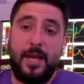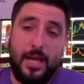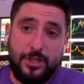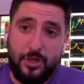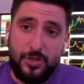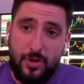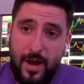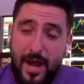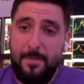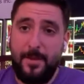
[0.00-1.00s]
It just so
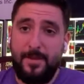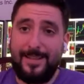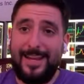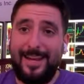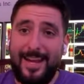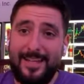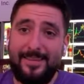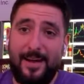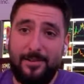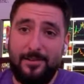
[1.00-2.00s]
happened that that
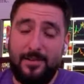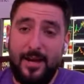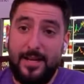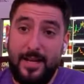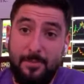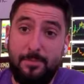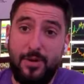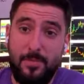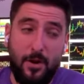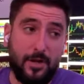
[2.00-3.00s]
$8 line hit
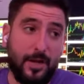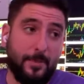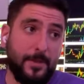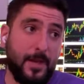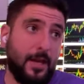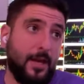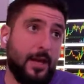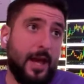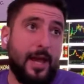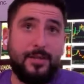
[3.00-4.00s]
pre-market.
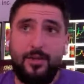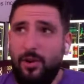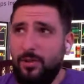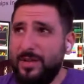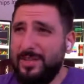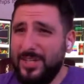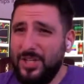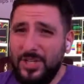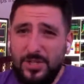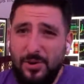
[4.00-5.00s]
And it's early, it's like
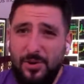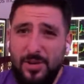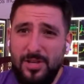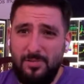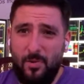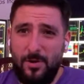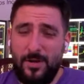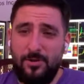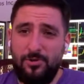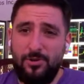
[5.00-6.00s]
6:30 in the
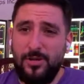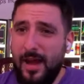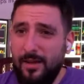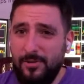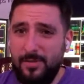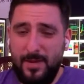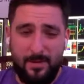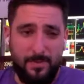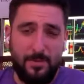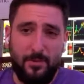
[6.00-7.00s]
morning usually, not really
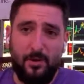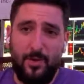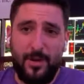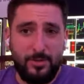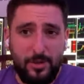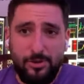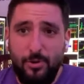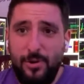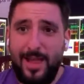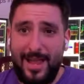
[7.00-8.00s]
many people are awake, so I
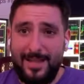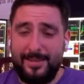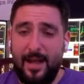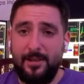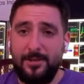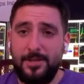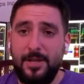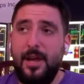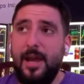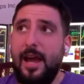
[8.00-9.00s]
shorted at $8
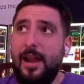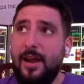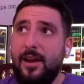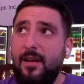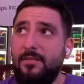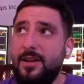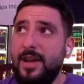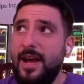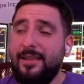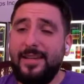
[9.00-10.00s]
and I covered
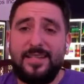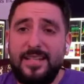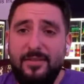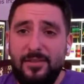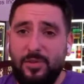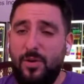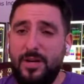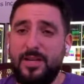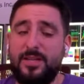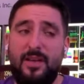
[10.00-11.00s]
it at like
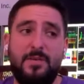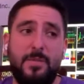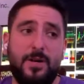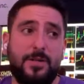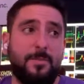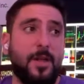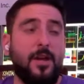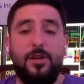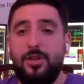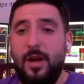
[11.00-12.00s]
720 and 7 bucks.
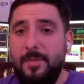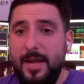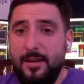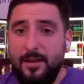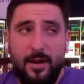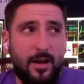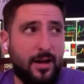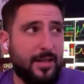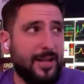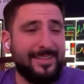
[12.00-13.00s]
So I made
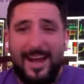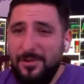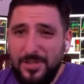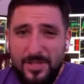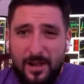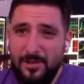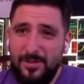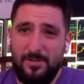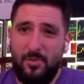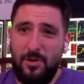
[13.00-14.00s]
uh, like
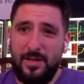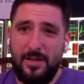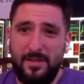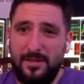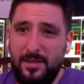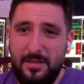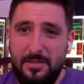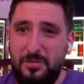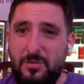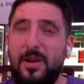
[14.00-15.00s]
$1,000 in the morning, nothing
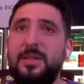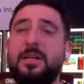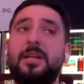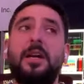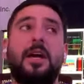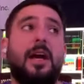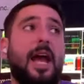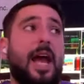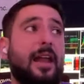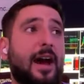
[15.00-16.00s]
nothing too crazy.
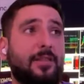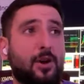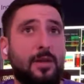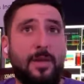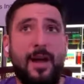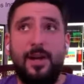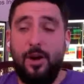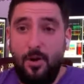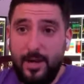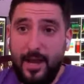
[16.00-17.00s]
And I thought in my
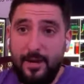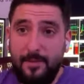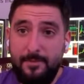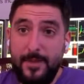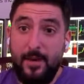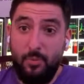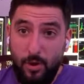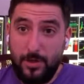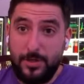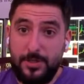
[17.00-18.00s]
head, okay, it
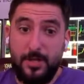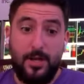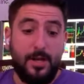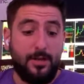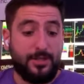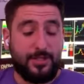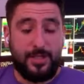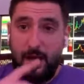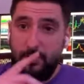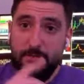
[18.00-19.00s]
works. The
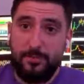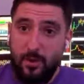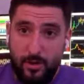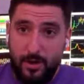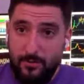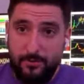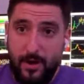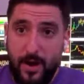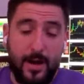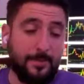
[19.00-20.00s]
stock was broken on
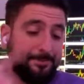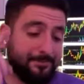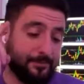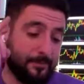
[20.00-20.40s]
Friday.